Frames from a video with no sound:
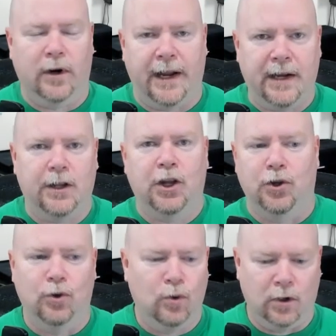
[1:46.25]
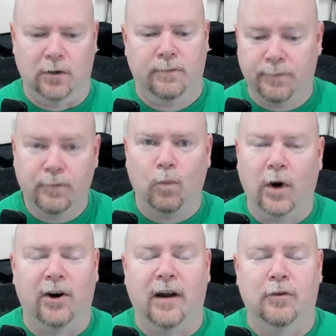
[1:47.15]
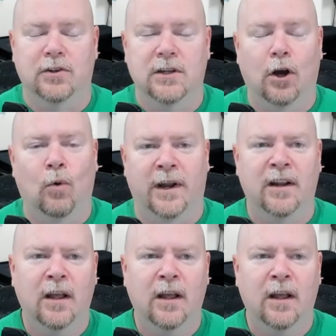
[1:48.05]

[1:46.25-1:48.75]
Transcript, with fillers: A to Q or wherever it's going,